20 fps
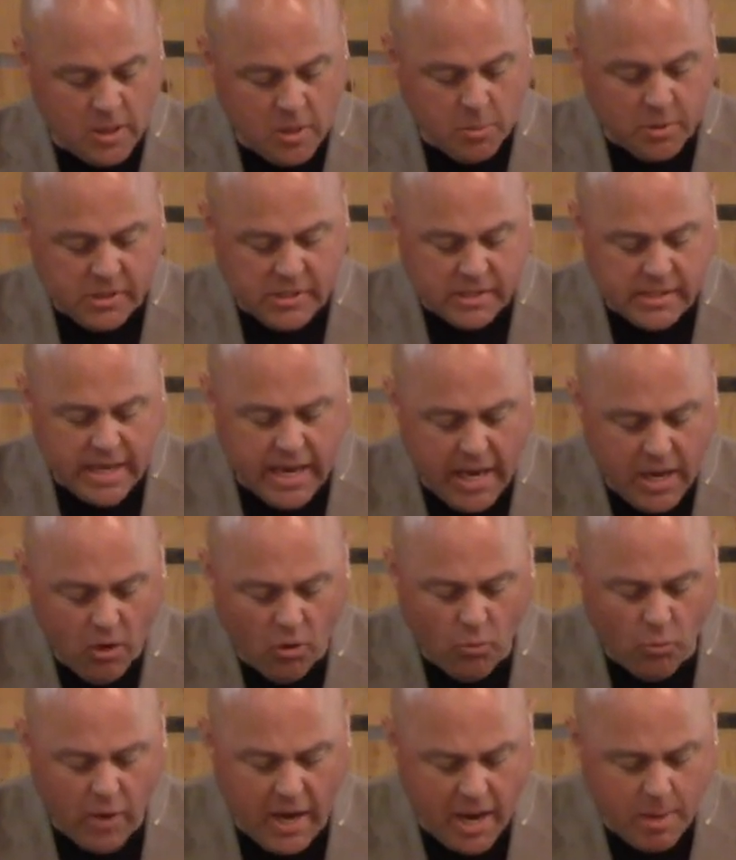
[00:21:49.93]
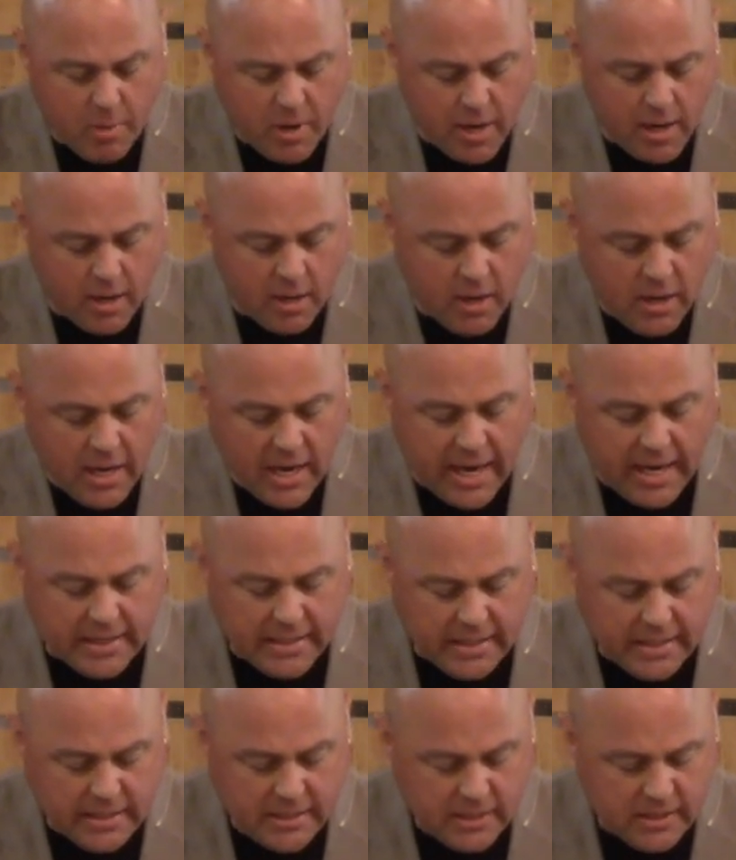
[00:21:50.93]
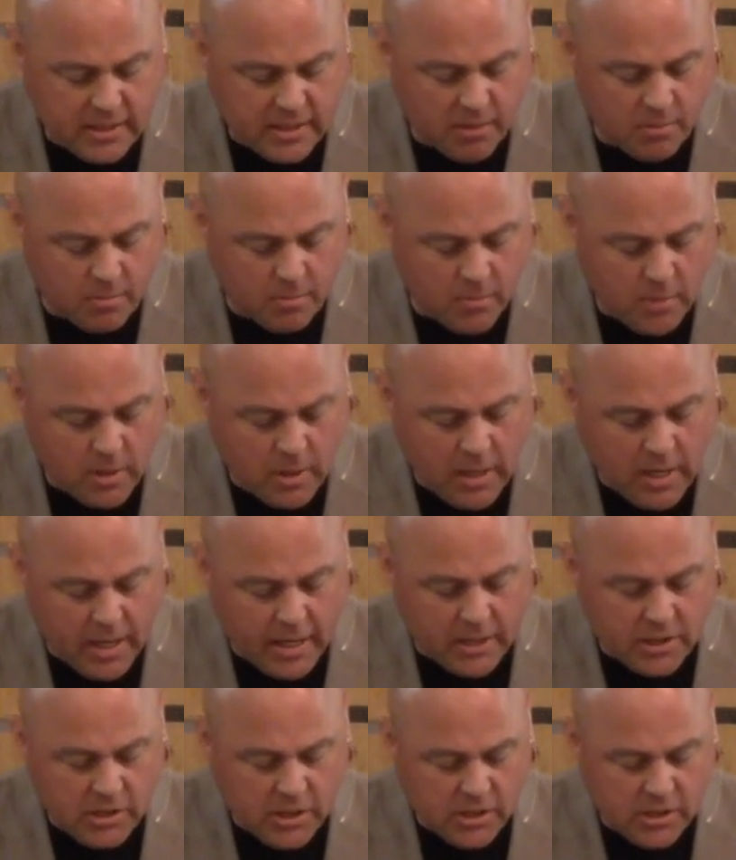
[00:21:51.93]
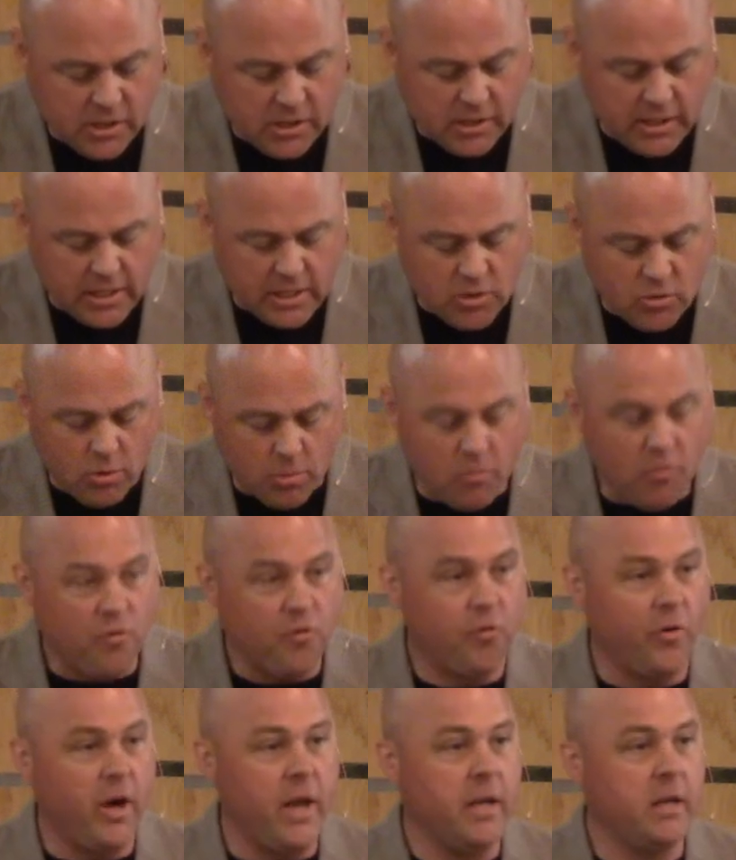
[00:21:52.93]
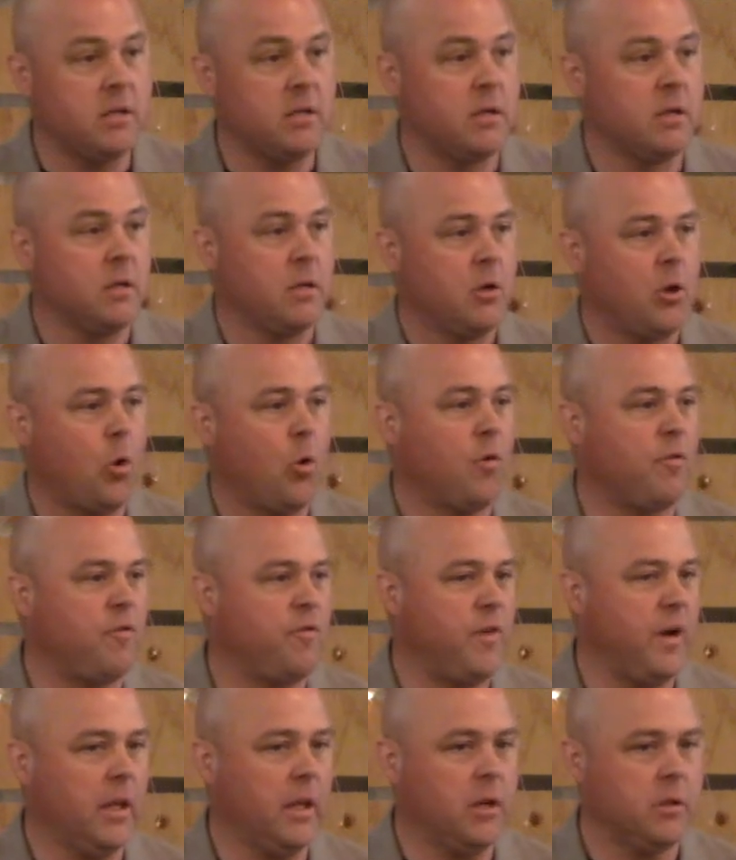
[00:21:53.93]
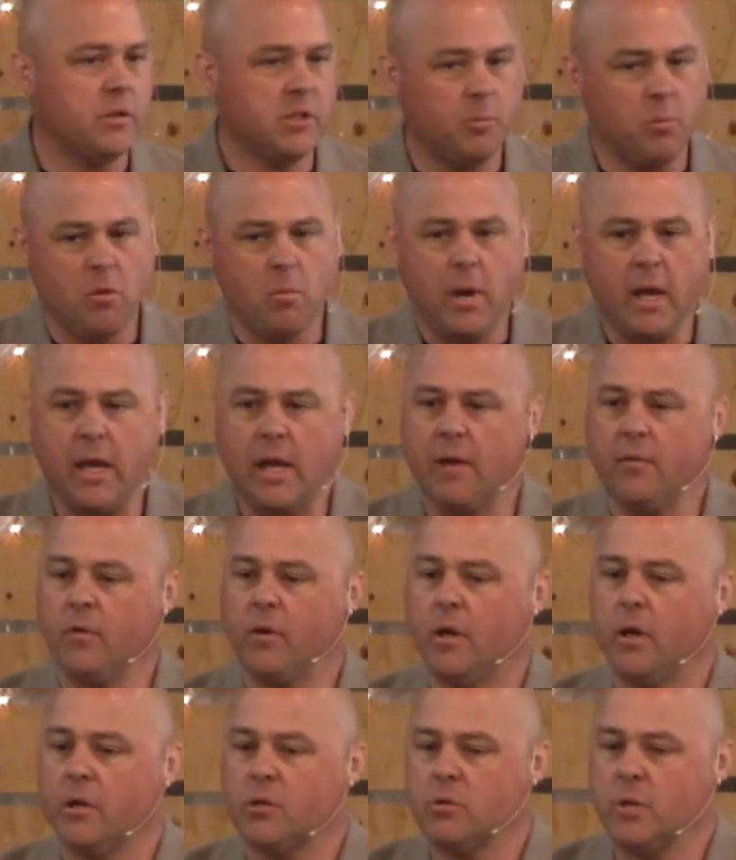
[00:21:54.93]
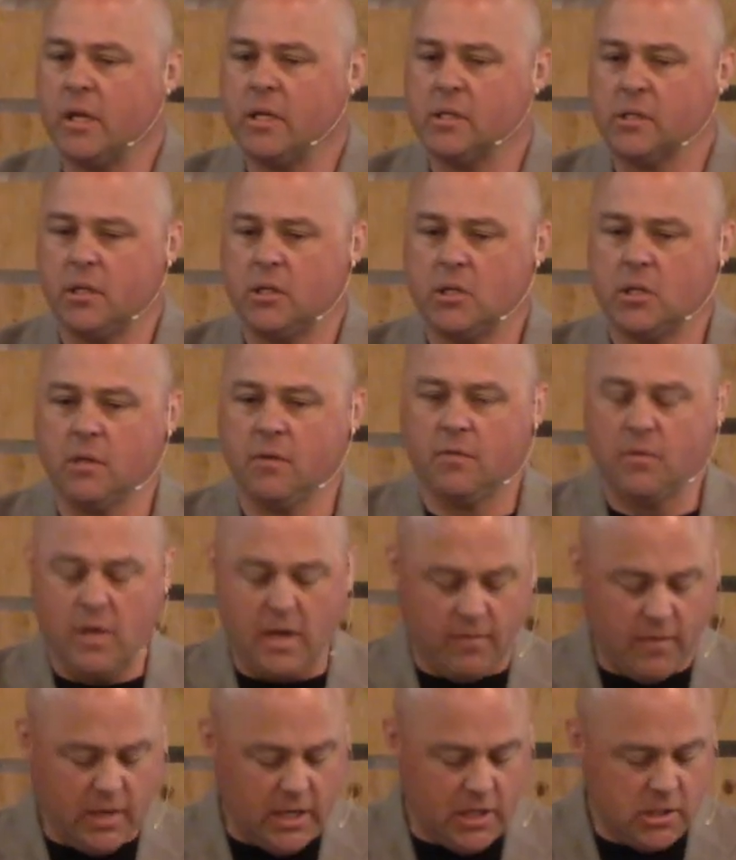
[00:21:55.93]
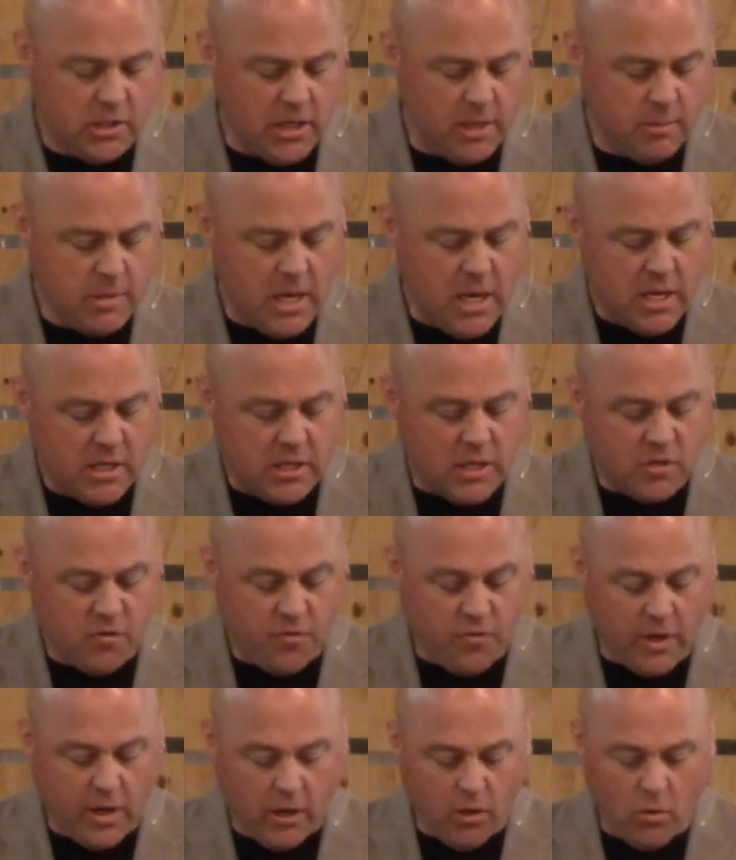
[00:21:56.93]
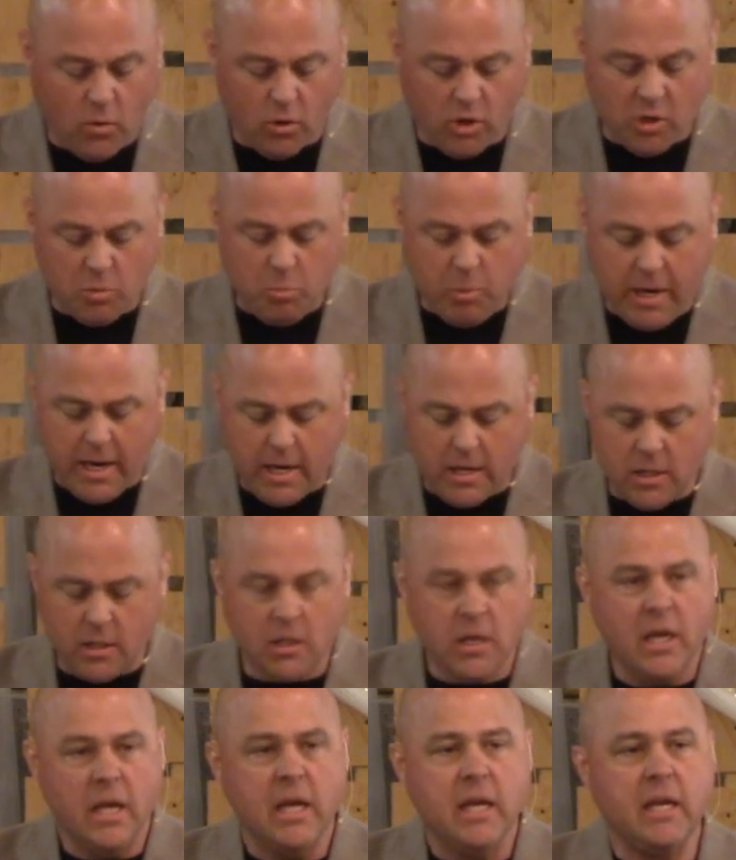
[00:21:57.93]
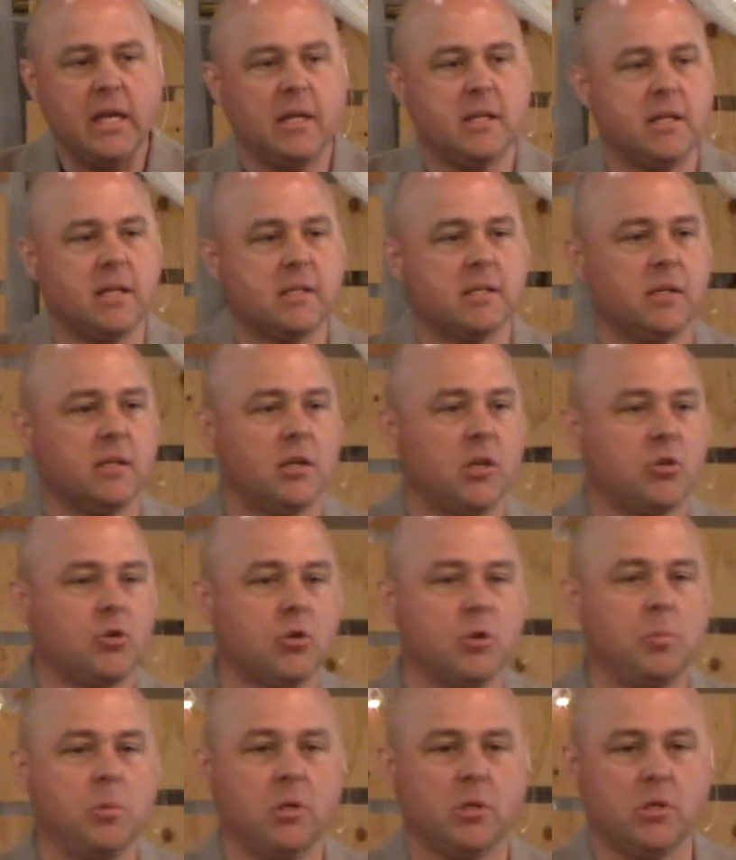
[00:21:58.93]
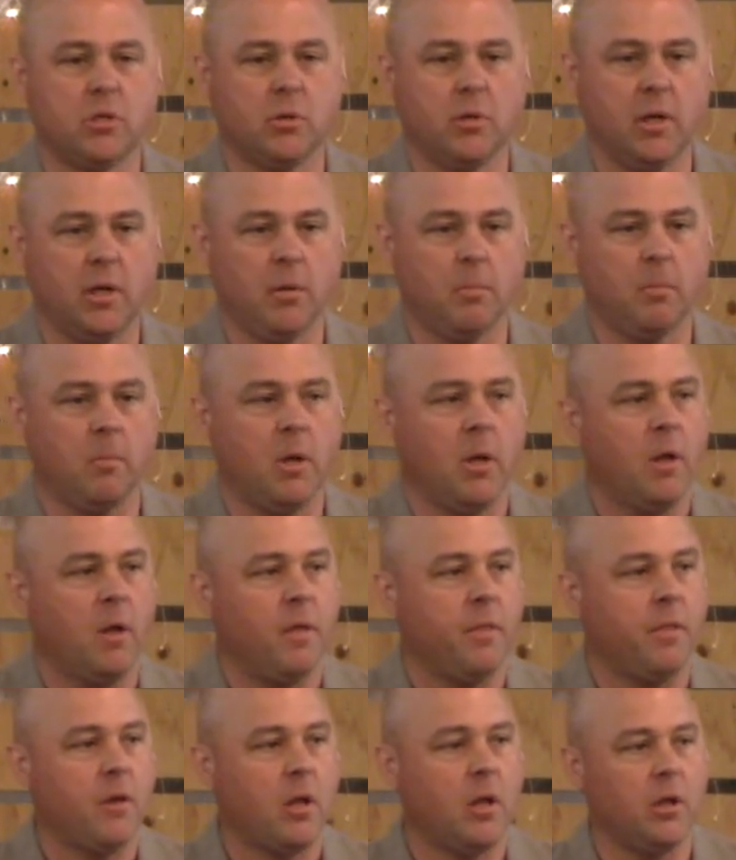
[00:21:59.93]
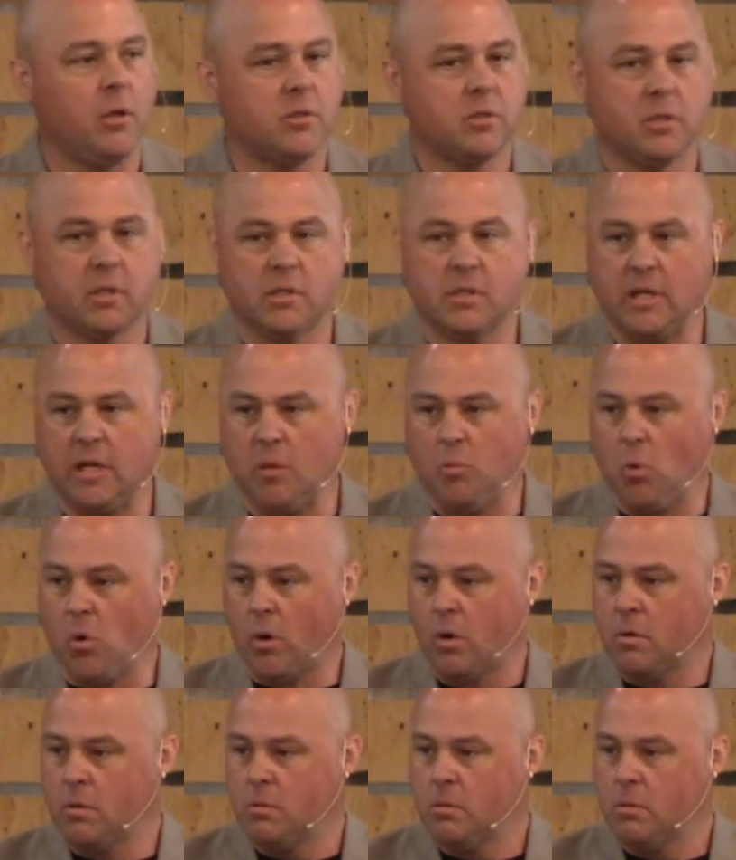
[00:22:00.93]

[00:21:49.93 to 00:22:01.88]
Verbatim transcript: But it says, Hail, Rabbi, and kissed him. And Jesus said to him, Friend, or fellow. Some of you might have a translation, if you have King James, says fellow or companion. He doesn't attribute to him the closeness anymore.